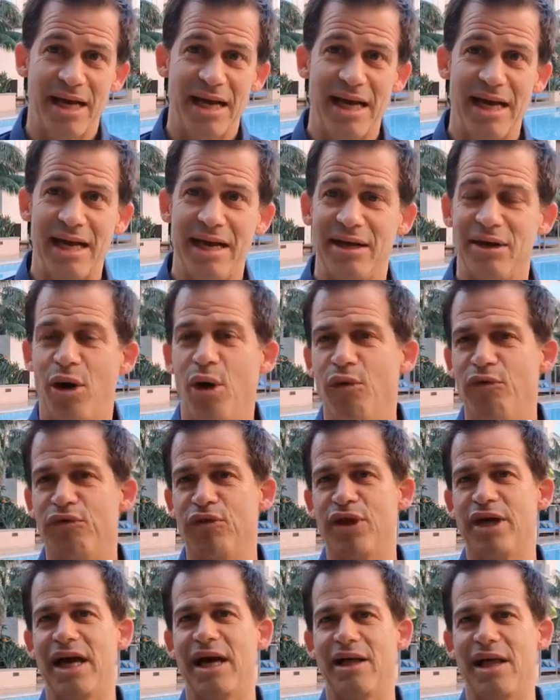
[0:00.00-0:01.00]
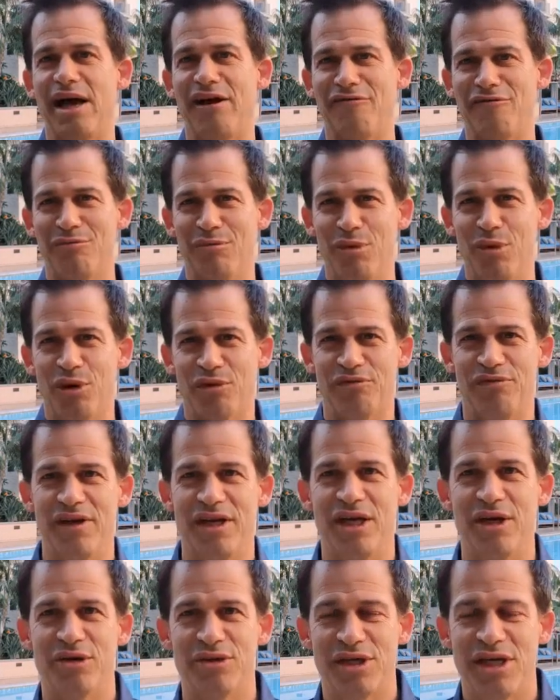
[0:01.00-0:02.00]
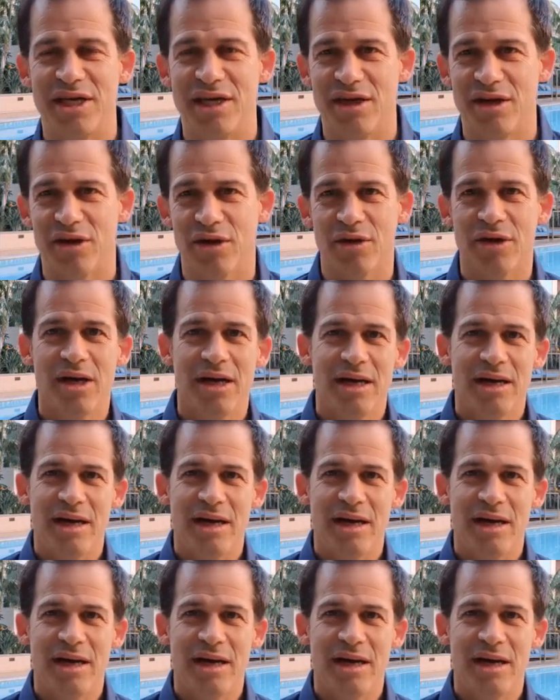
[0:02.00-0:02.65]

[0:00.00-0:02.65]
And hopefully I'll have more videos here